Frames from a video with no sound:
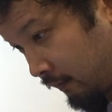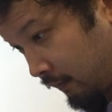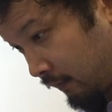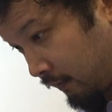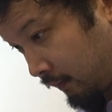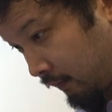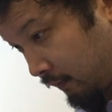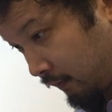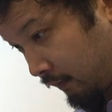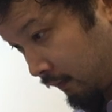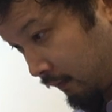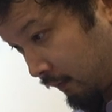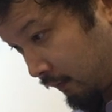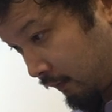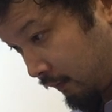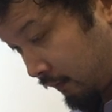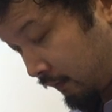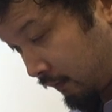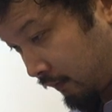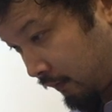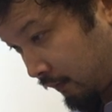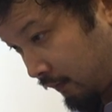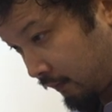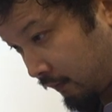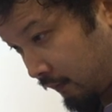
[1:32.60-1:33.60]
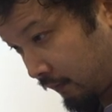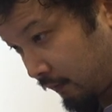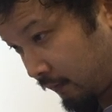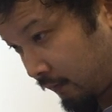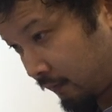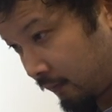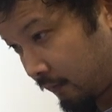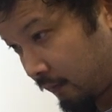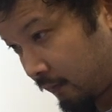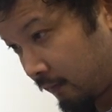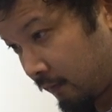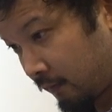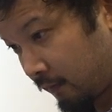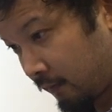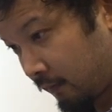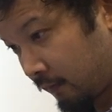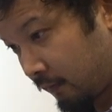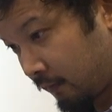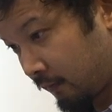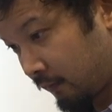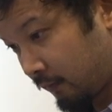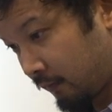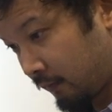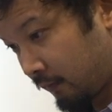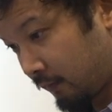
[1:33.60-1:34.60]

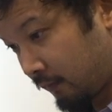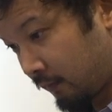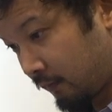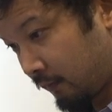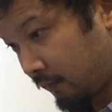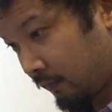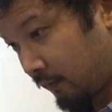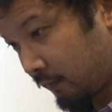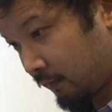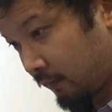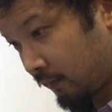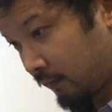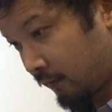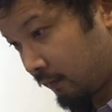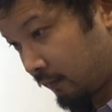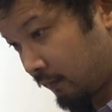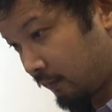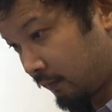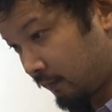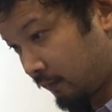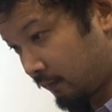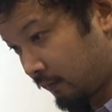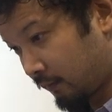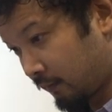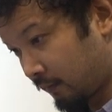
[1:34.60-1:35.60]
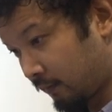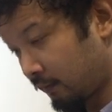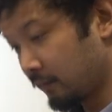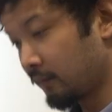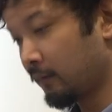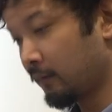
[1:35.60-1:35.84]
No words are spoken by the person on screen.